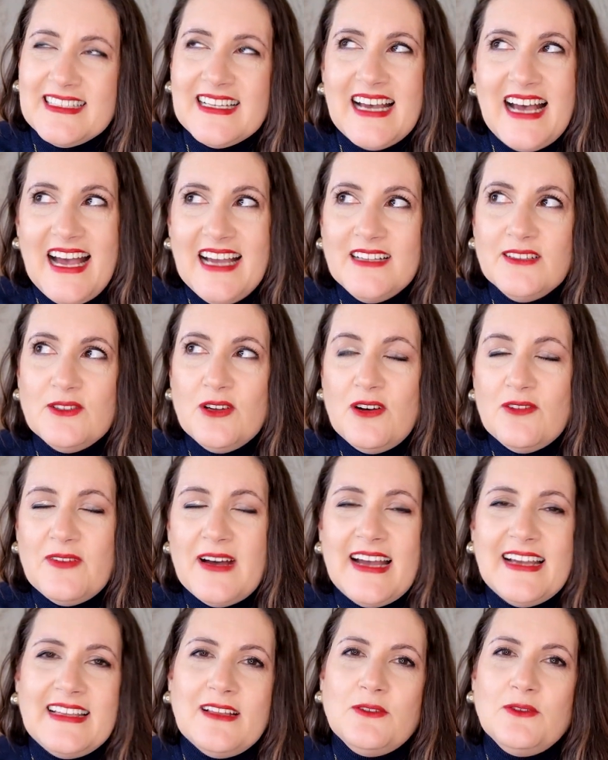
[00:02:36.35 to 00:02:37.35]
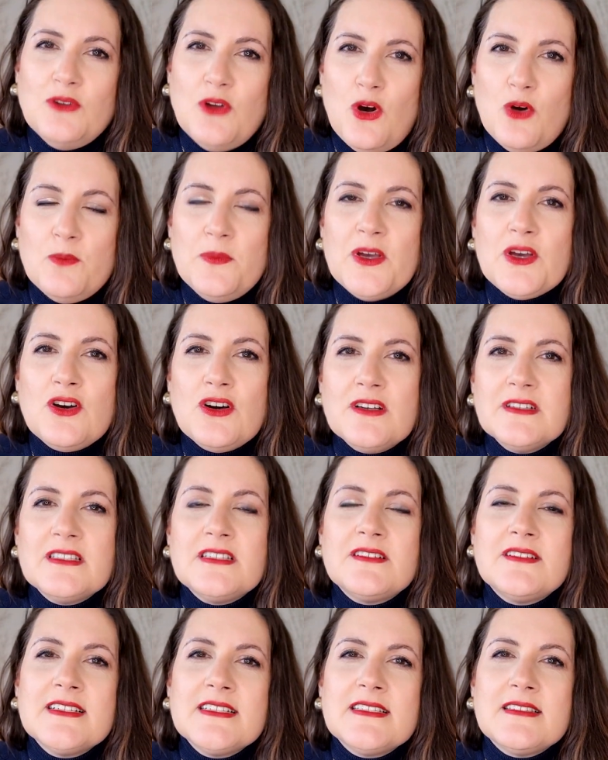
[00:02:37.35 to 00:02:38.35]
Kind of, I don't know, because
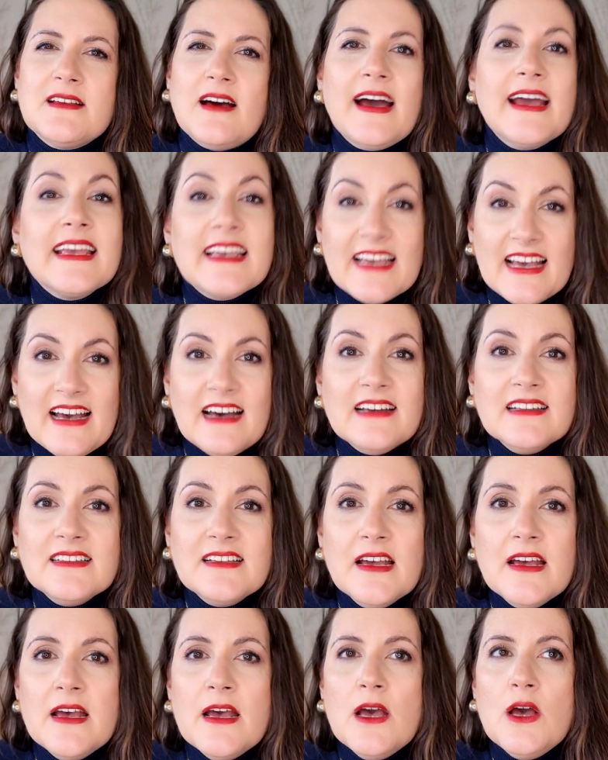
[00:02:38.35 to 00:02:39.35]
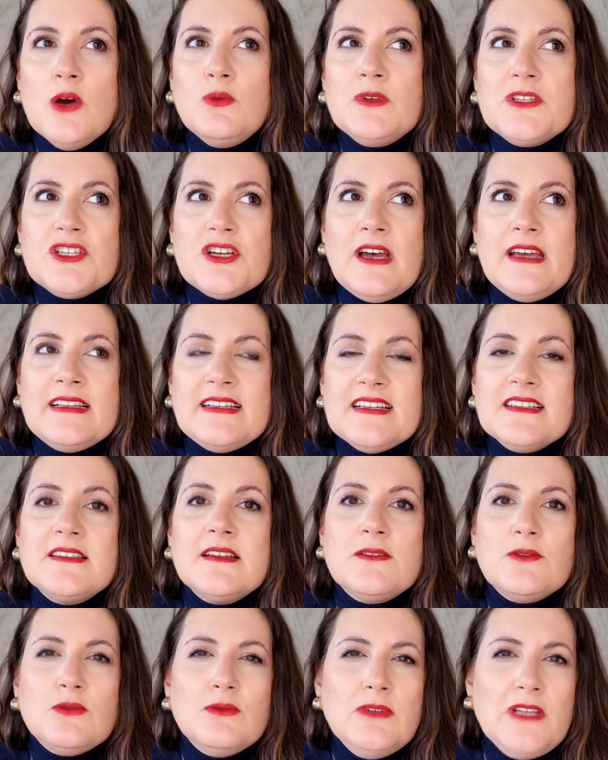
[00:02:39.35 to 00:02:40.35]
there is Icon, which I
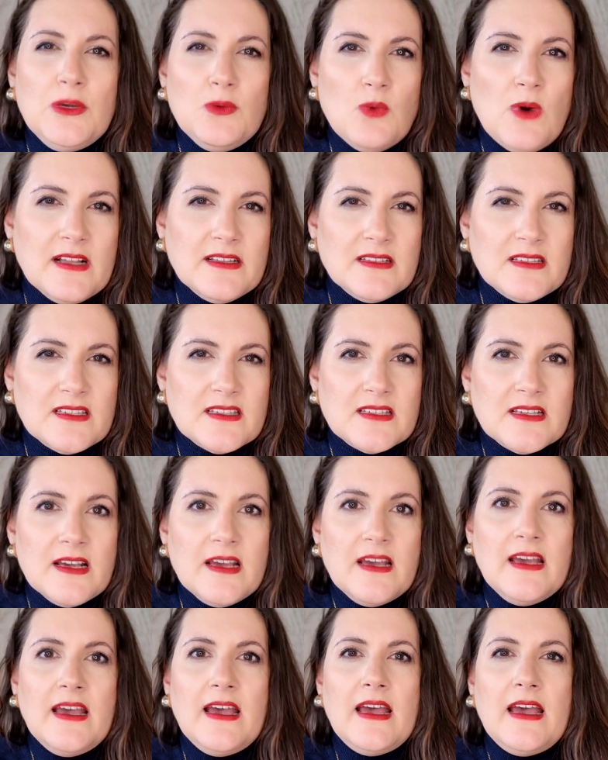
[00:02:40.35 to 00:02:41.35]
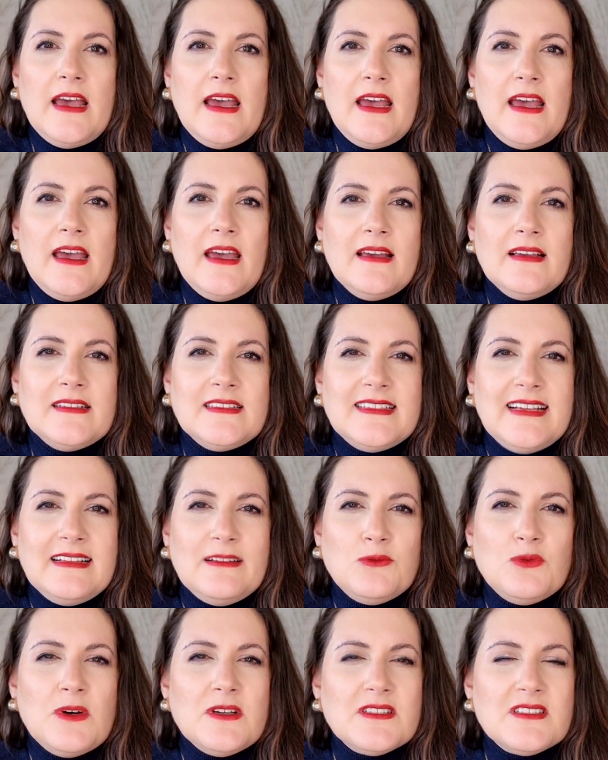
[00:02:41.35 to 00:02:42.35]
tested only once,
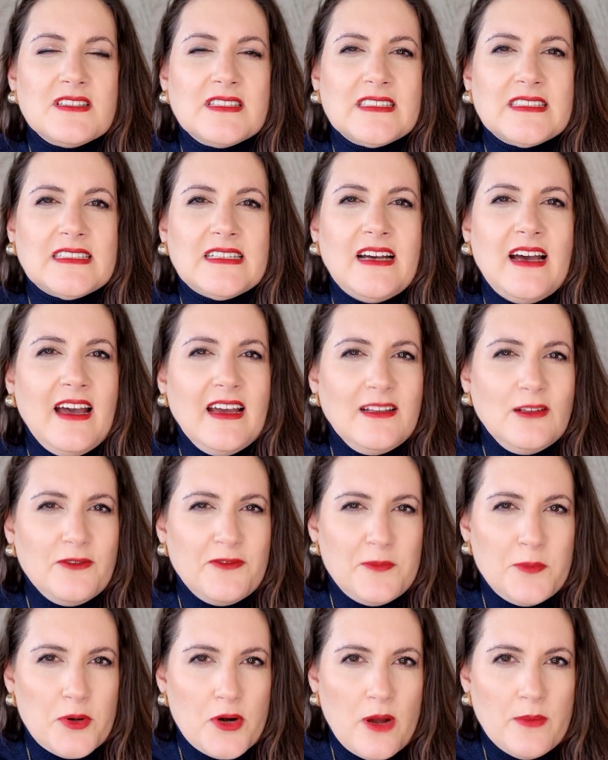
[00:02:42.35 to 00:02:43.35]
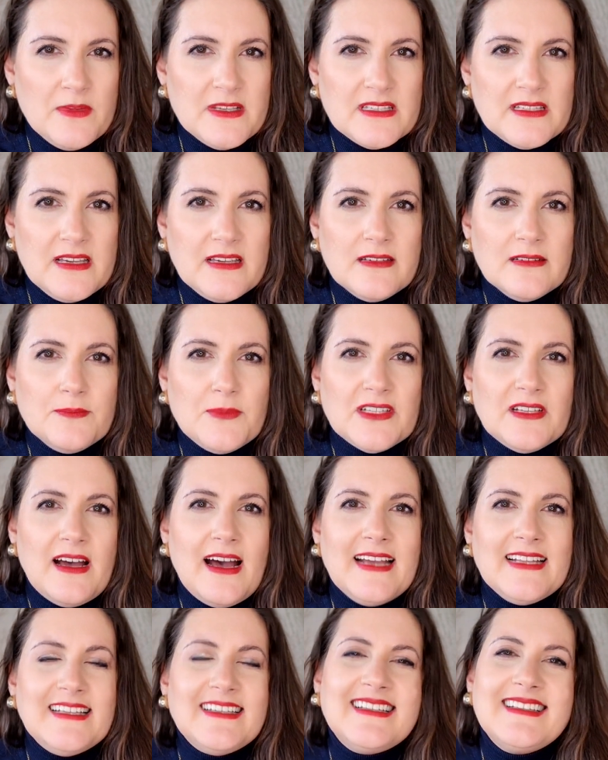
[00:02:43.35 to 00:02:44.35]
that was kind of promising, but
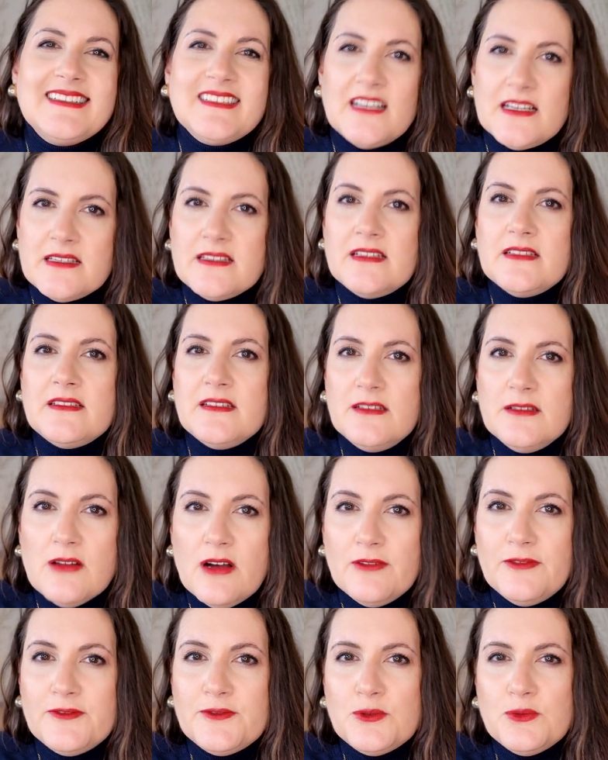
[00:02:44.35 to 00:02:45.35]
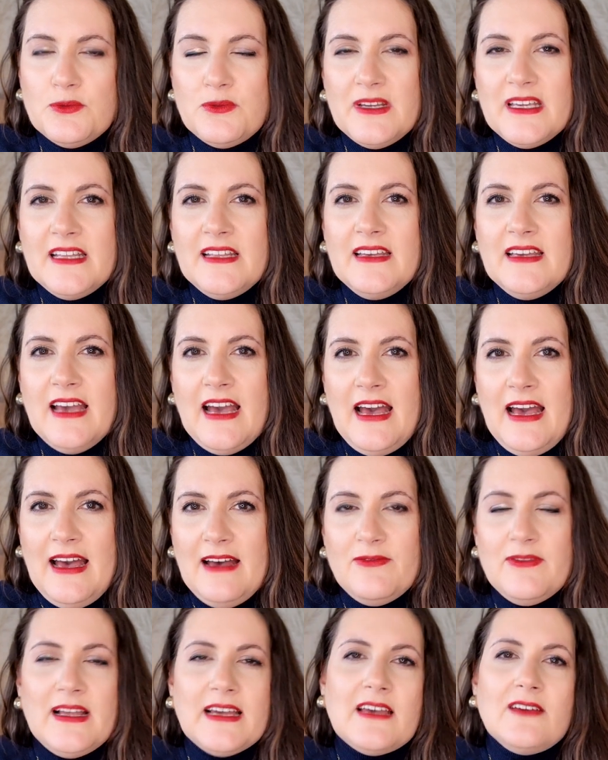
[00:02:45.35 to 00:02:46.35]
I didn't test it enough to really
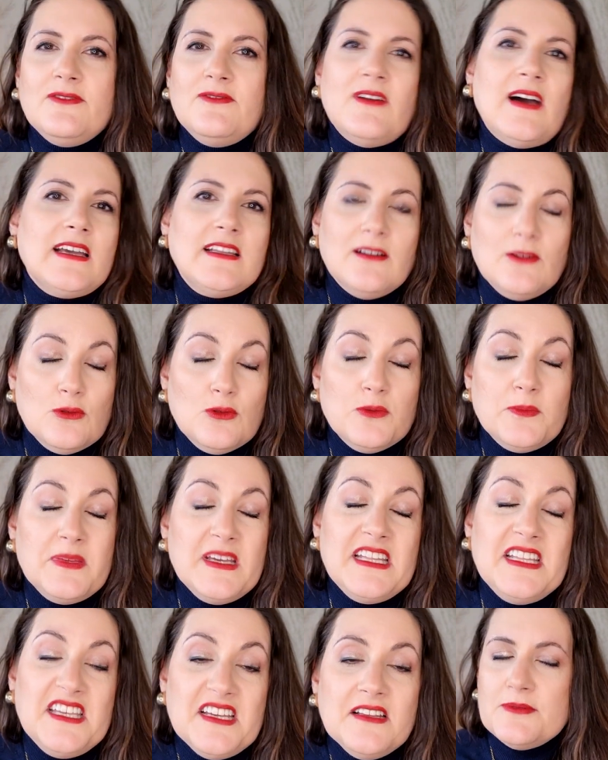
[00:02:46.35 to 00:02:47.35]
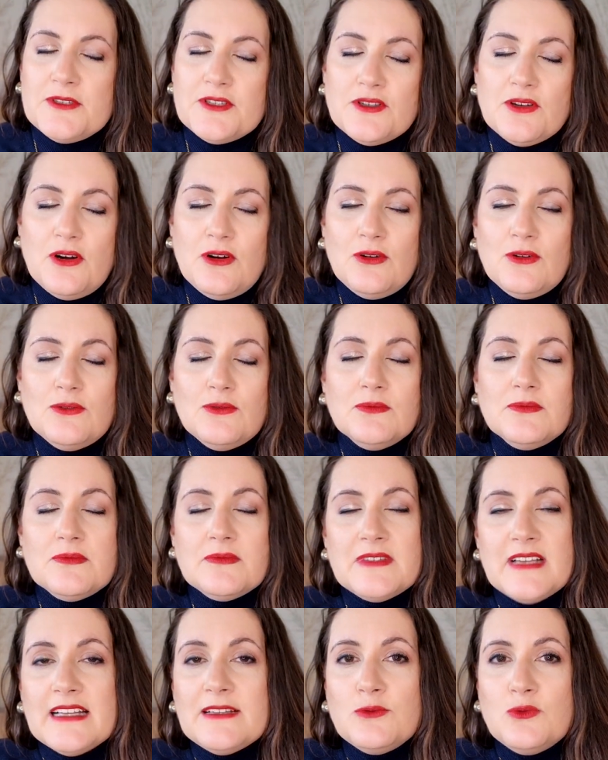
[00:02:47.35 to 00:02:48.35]
have like a final opinion. So
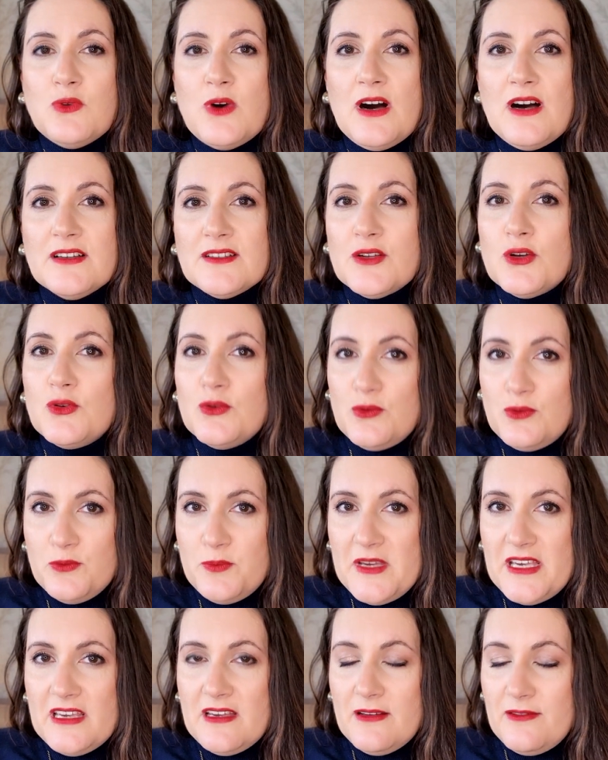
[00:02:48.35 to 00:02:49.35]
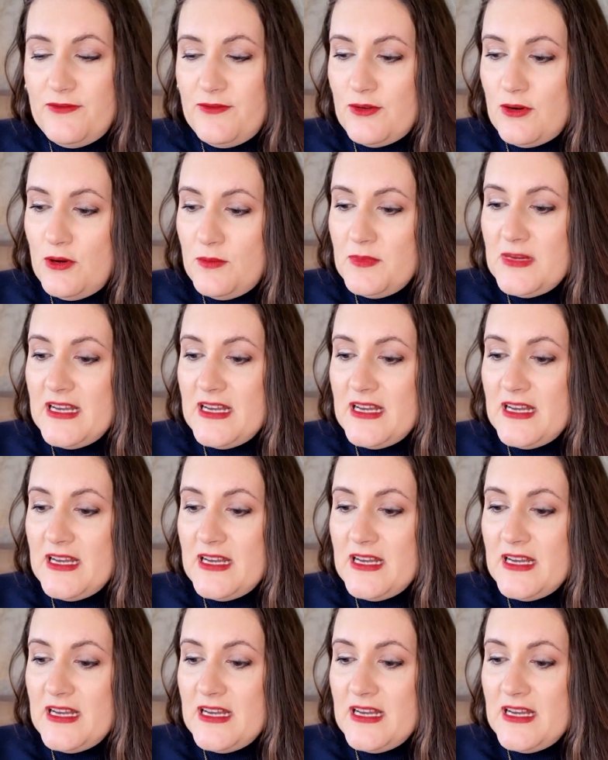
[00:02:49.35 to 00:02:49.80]
that was Ruby from